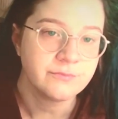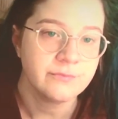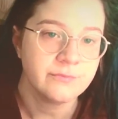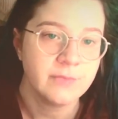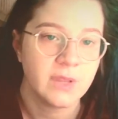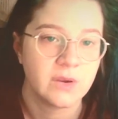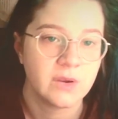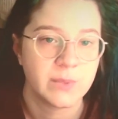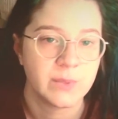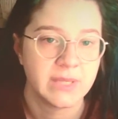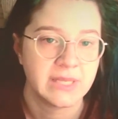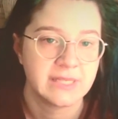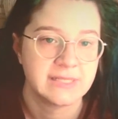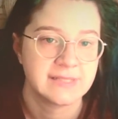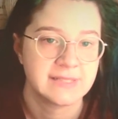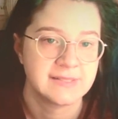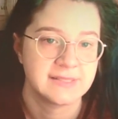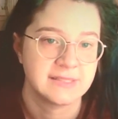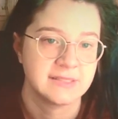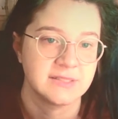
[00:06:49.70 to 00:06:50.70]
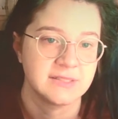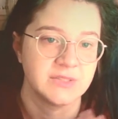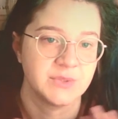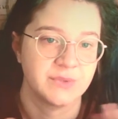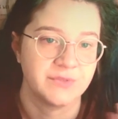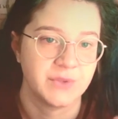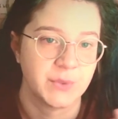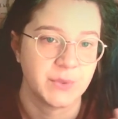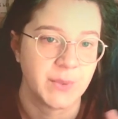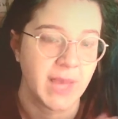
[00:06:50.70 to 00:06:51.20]
are really distilled to a
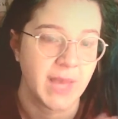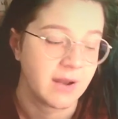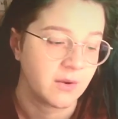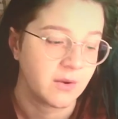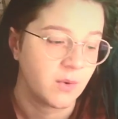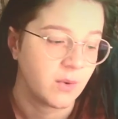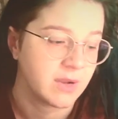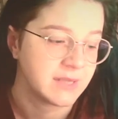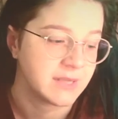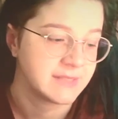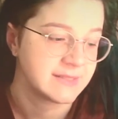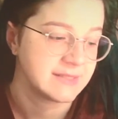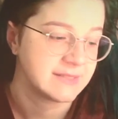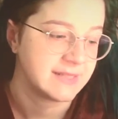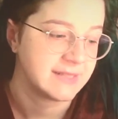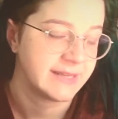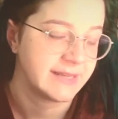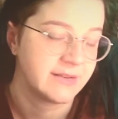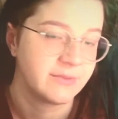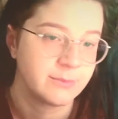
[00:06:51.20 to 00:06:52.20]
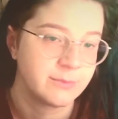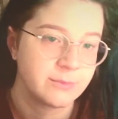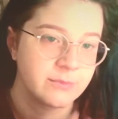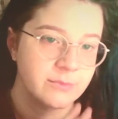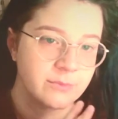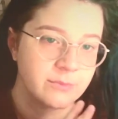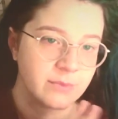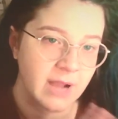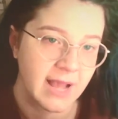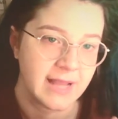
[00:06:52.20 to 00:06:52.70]
few categories. It's like
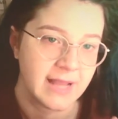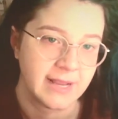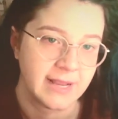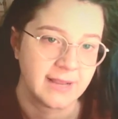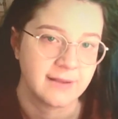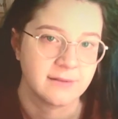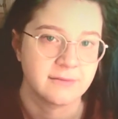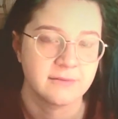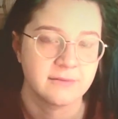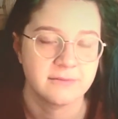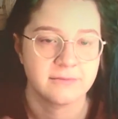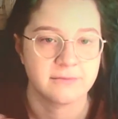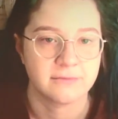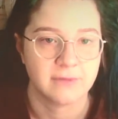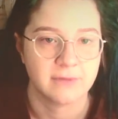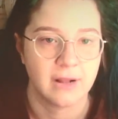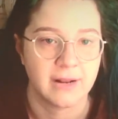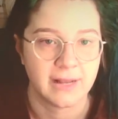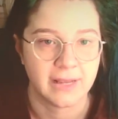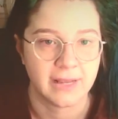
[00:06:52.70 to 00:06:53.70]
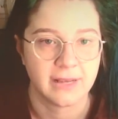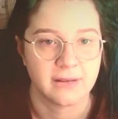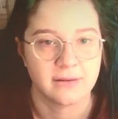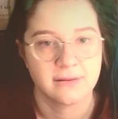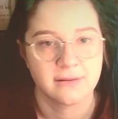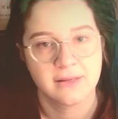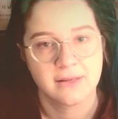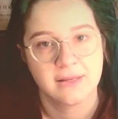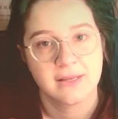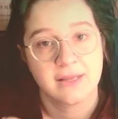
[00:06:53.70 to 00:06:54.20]
writing, running,
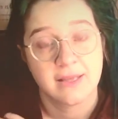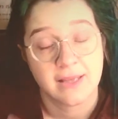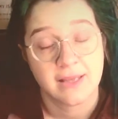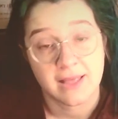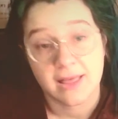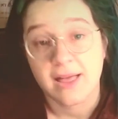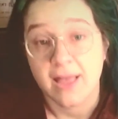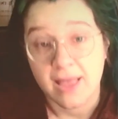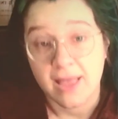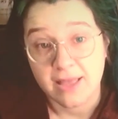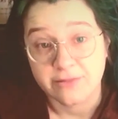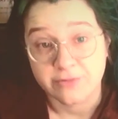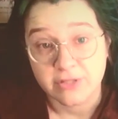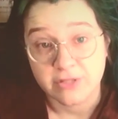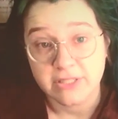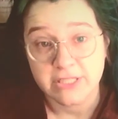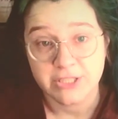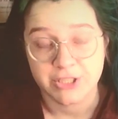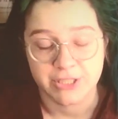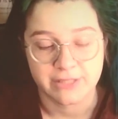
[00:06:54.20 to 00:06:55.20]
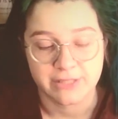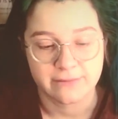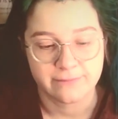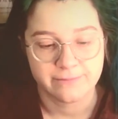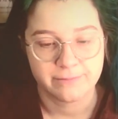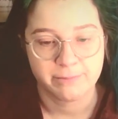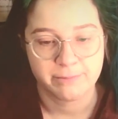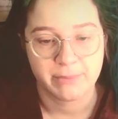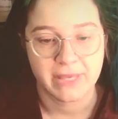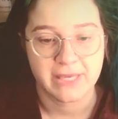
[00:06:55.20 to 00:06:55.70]
and
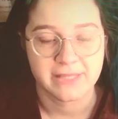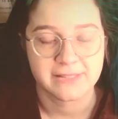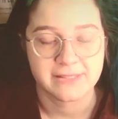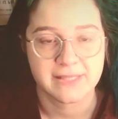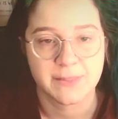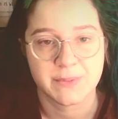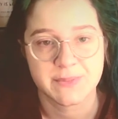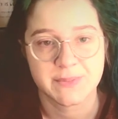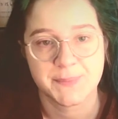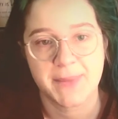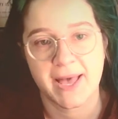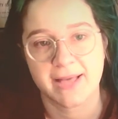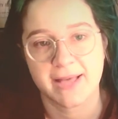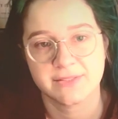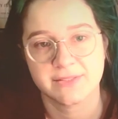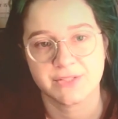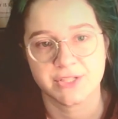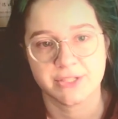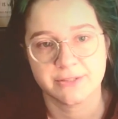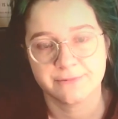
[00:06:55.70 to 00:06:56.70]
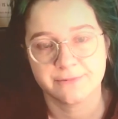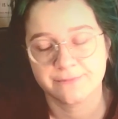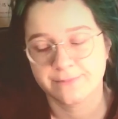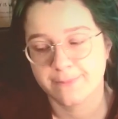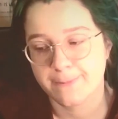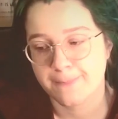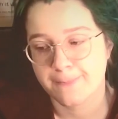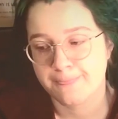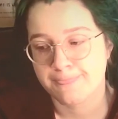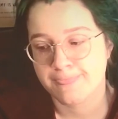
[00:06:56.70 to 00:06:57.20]
religion, because he was a pastor.
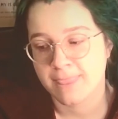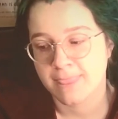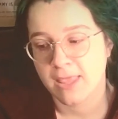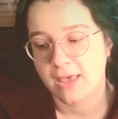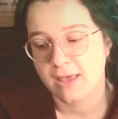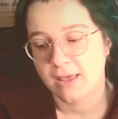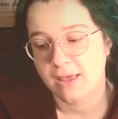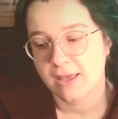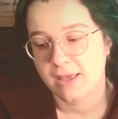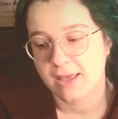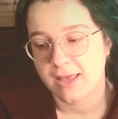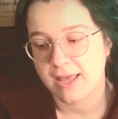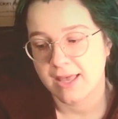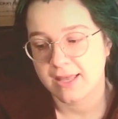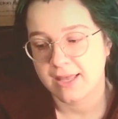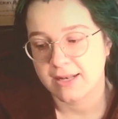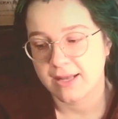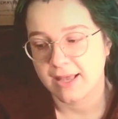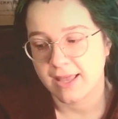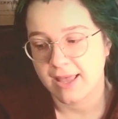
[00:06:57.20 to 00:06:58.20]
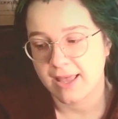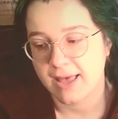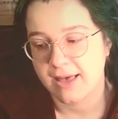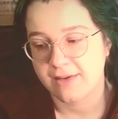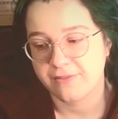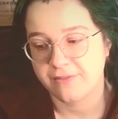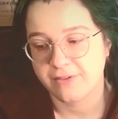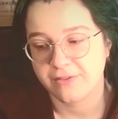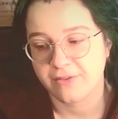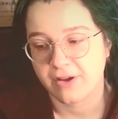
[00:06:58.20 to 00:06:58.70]
And I
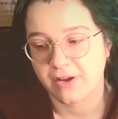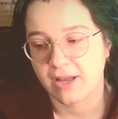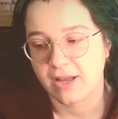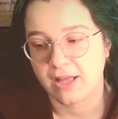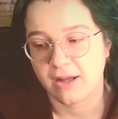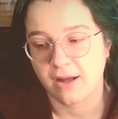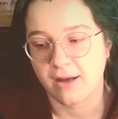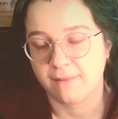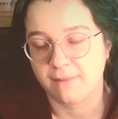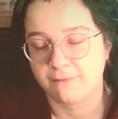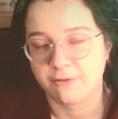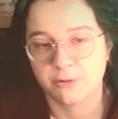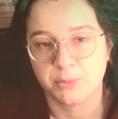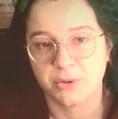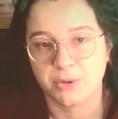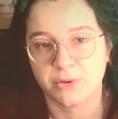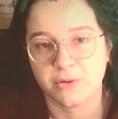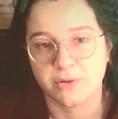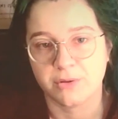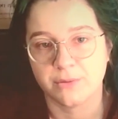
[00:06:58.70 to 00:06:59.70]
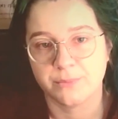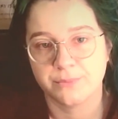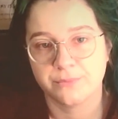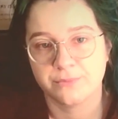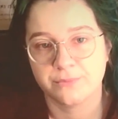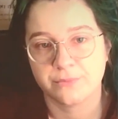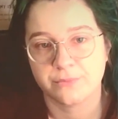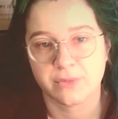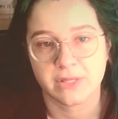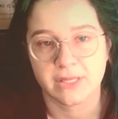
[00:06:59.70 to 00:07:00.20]
have a very uncomfortable
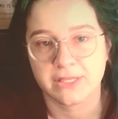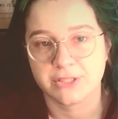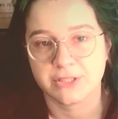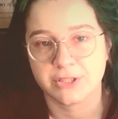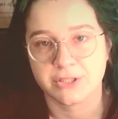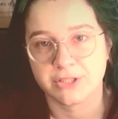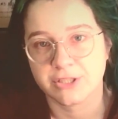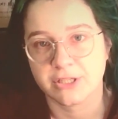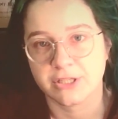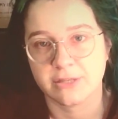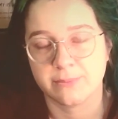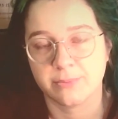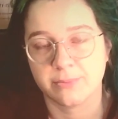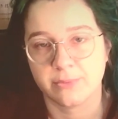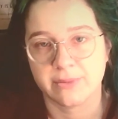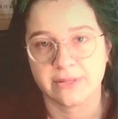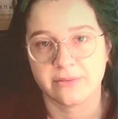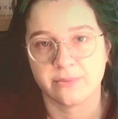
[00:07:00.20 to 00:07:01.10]
relationship with